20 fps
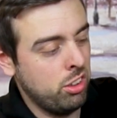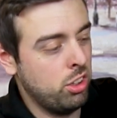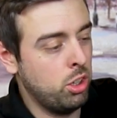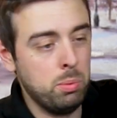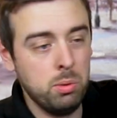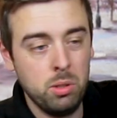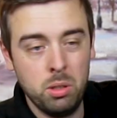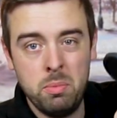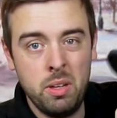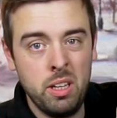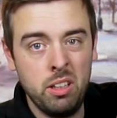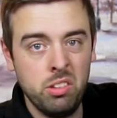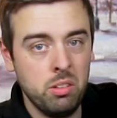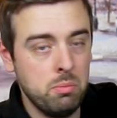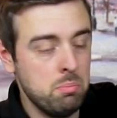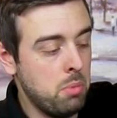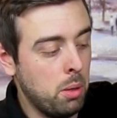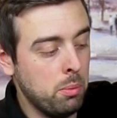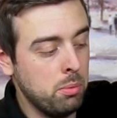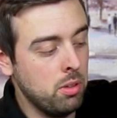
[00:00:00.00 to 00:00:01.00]
a couple of bits
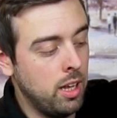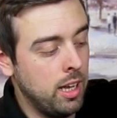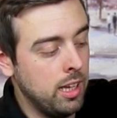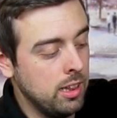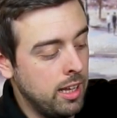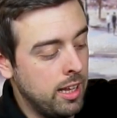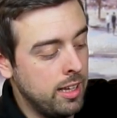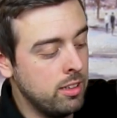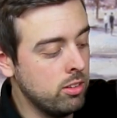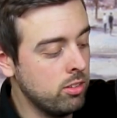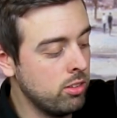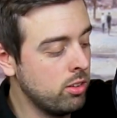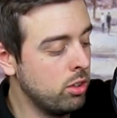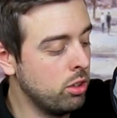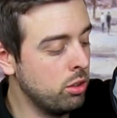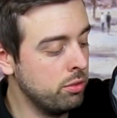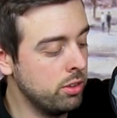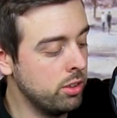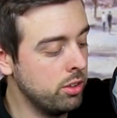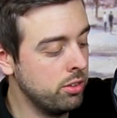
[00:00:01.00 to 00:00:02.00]
and bobs like lens
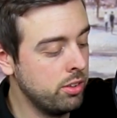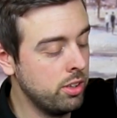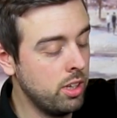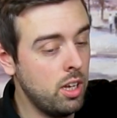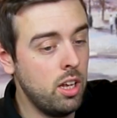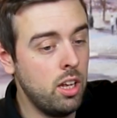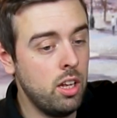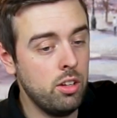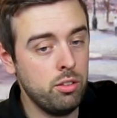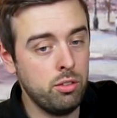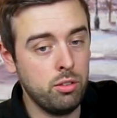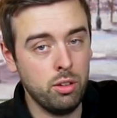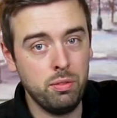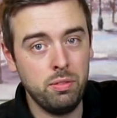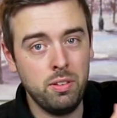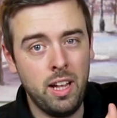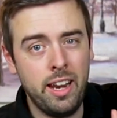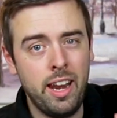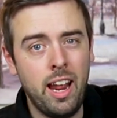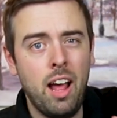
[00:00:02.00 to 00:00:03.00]
covers,
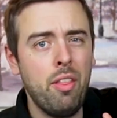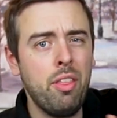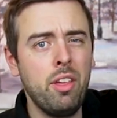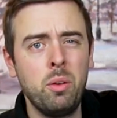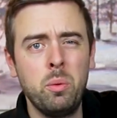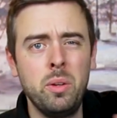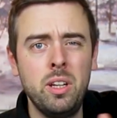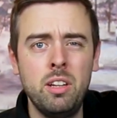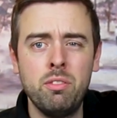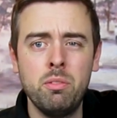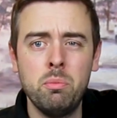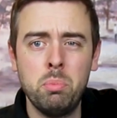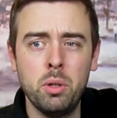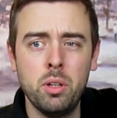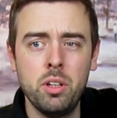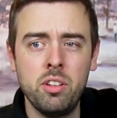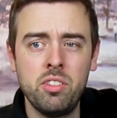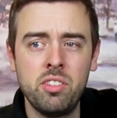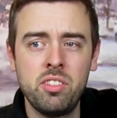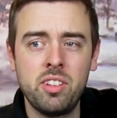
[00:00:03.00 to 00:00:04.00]
stuff like that. I think we even
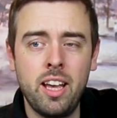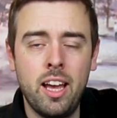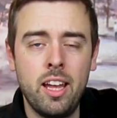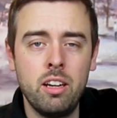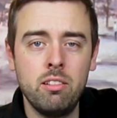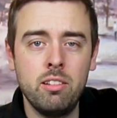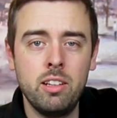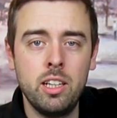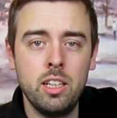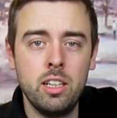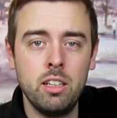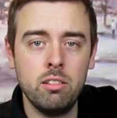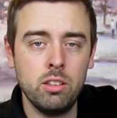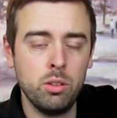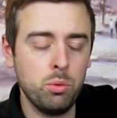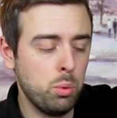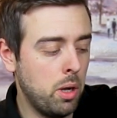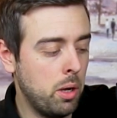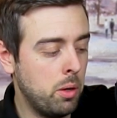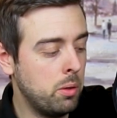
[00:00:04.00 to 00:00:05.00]
put the scanner in here
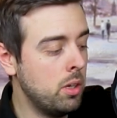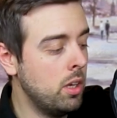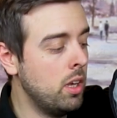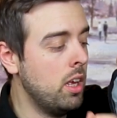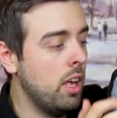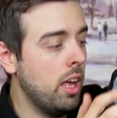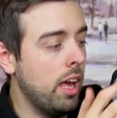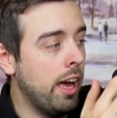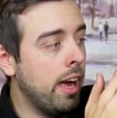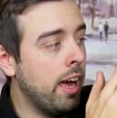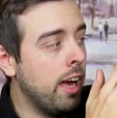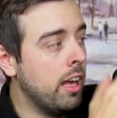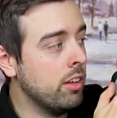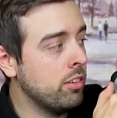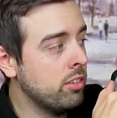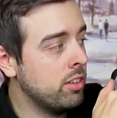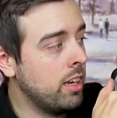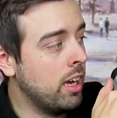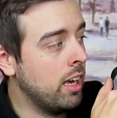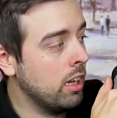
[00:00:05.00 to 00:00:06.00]
as well.
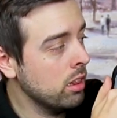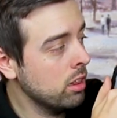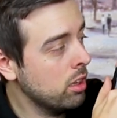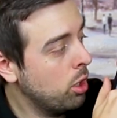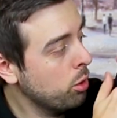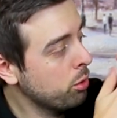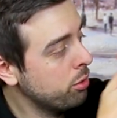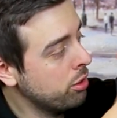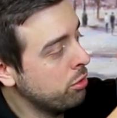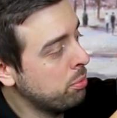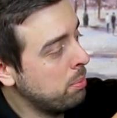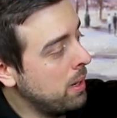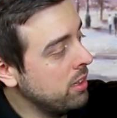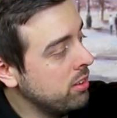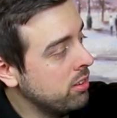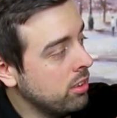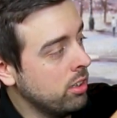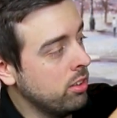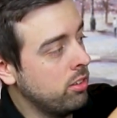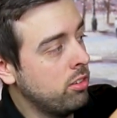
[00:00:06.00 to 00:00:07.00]
So yeah, loads of
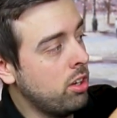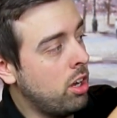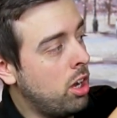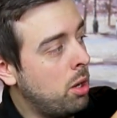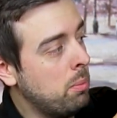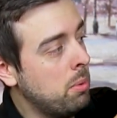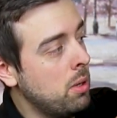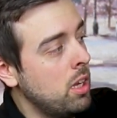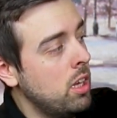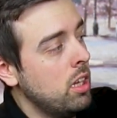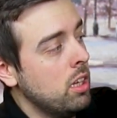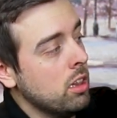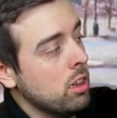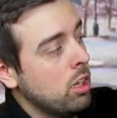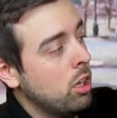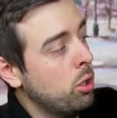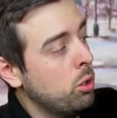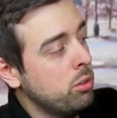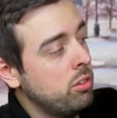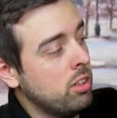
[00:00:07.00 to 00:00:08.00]
space at the top,
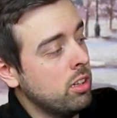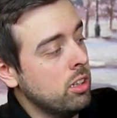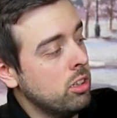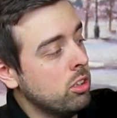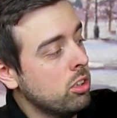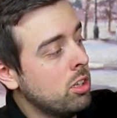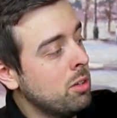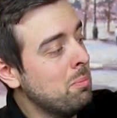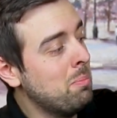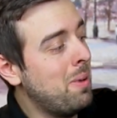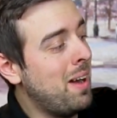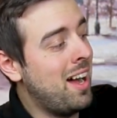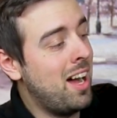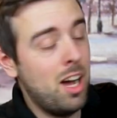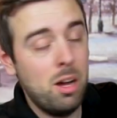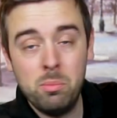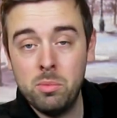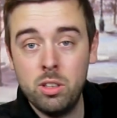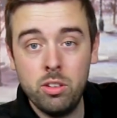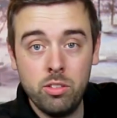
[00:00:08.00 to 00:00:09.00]
loads of little
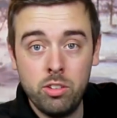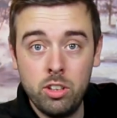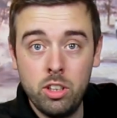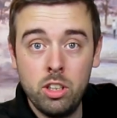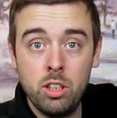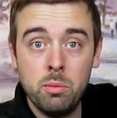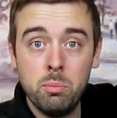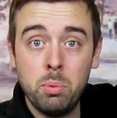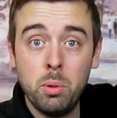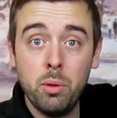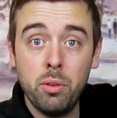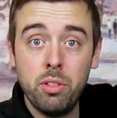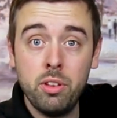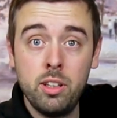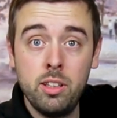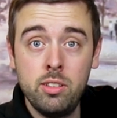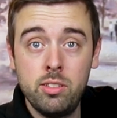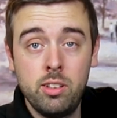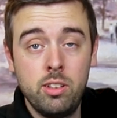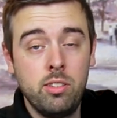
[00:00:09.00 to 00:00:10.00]
compartments that you can put
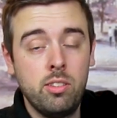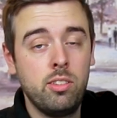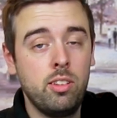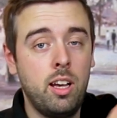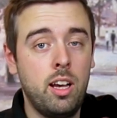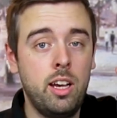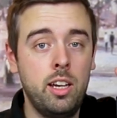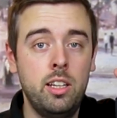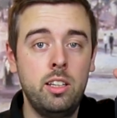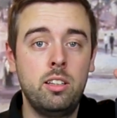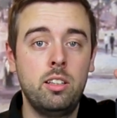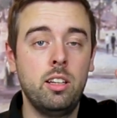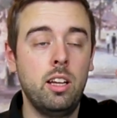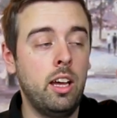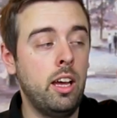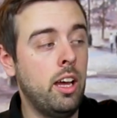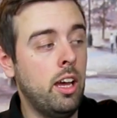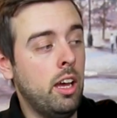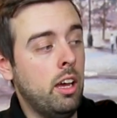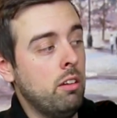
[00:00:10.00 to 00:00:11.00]
things inside,
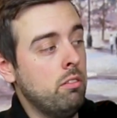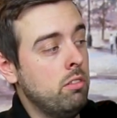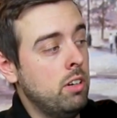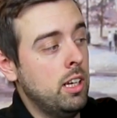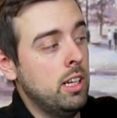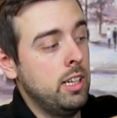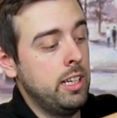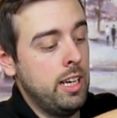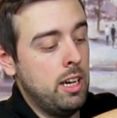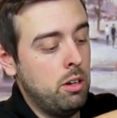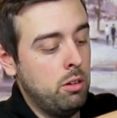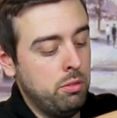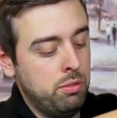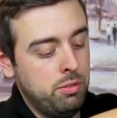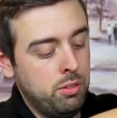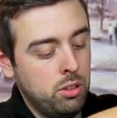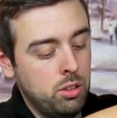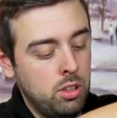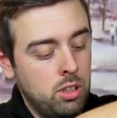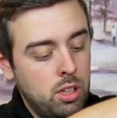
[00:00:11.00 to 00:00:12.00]
really
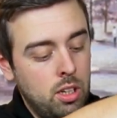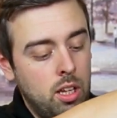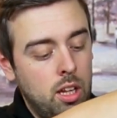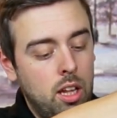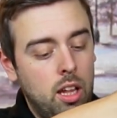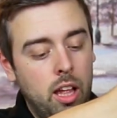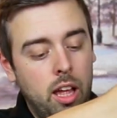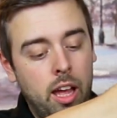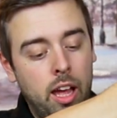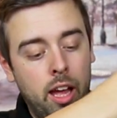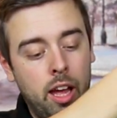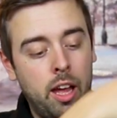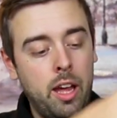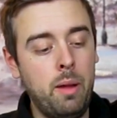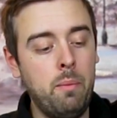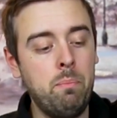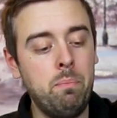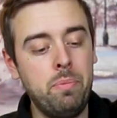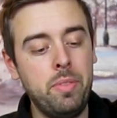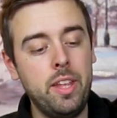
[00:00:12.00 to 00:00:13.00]
helpful.
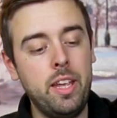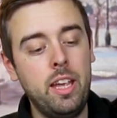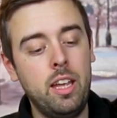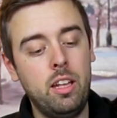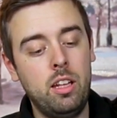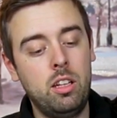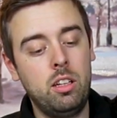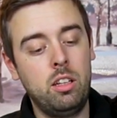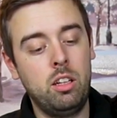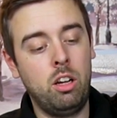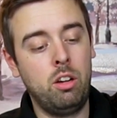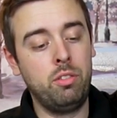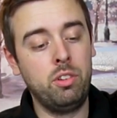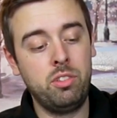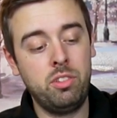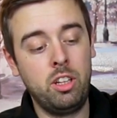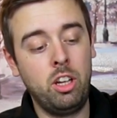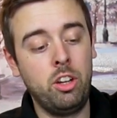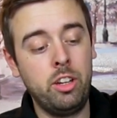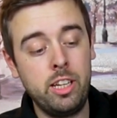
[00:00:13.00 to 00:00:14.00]

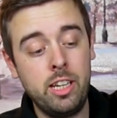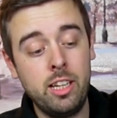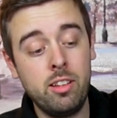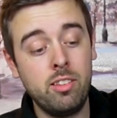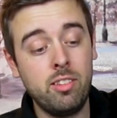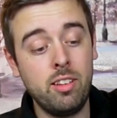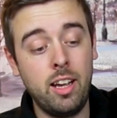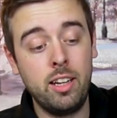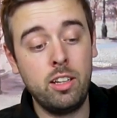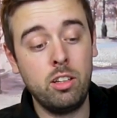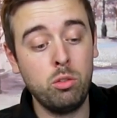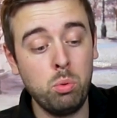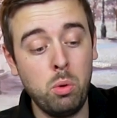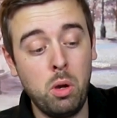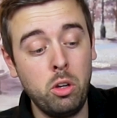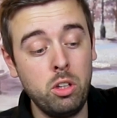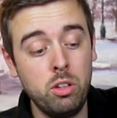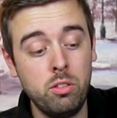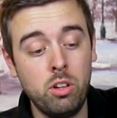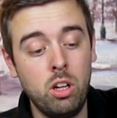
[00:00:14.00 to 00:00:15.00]
Obviously on the inside as
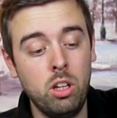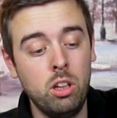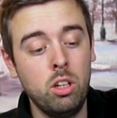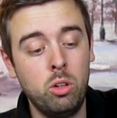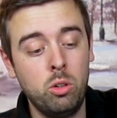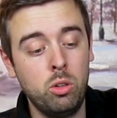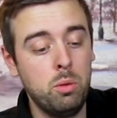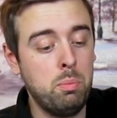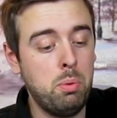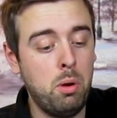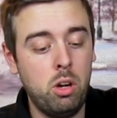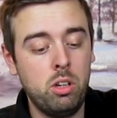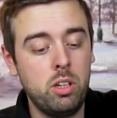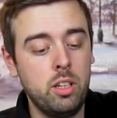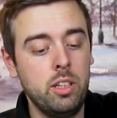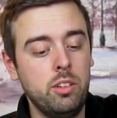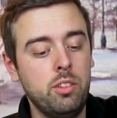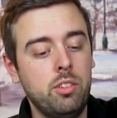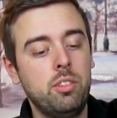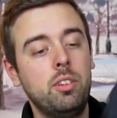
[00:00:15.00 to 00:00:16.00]
well, you've got a load of
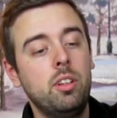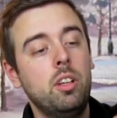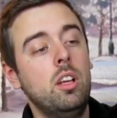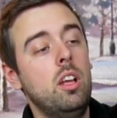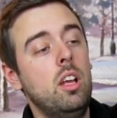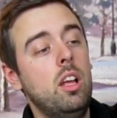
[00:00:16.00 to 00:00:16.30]
pockets.